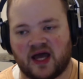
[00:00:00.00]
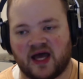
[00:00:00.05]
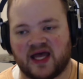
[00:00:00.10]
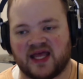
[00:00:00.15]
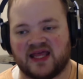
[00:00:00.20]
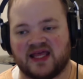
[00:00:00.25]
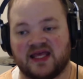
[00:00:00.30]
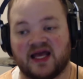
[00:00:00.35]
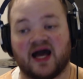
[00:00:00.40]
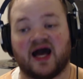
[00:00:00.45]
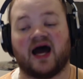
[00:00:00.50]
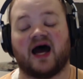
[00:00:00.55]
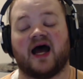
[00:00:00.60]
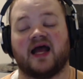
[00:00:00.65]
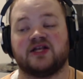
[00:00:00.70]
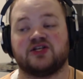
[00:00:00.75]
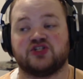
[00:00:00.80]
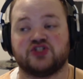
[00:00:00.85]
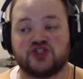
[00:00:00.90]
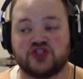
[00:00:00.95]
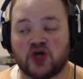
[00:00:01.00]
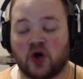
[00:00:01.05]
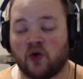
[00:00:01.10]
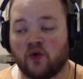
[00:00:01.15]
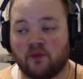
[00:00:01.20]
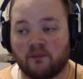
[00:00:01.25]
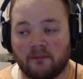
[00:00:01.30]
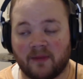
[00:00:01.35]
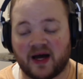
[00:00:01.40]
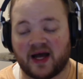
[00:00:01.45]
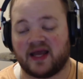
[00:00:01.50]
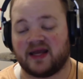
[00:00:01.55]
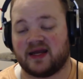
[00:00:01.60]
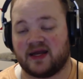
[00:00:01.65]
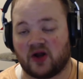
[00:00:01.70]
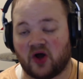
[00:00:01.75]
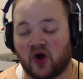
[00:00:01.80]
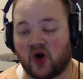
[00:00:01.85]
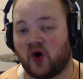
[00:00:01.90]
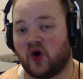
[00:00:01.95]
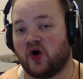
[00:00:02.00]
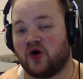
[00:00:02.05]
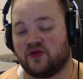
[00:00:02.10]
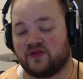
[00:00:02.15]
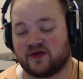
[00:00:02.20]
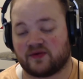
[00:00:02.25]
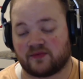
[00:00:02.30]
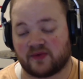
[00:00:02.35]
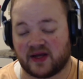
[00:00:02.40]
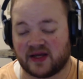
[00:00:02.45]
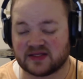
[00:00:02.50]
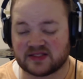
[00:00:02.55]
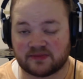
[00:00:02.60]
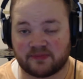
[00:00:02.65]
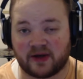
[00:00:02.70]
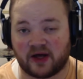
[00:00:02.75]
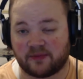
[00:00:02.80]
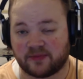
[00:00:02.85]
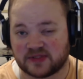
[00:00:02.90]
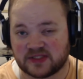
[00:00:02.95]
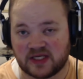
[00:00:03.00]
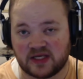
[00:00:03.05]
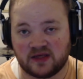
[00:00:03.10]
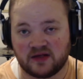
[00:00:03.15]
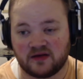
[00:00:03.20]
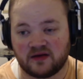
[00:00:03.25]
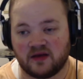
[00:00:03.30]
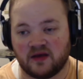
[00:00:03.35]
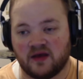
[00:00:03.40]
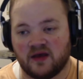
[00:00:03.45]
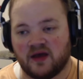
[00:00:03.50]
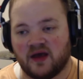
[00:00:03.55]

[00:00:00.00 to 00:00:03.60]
I don't mind at all that Rey is a Palpatine.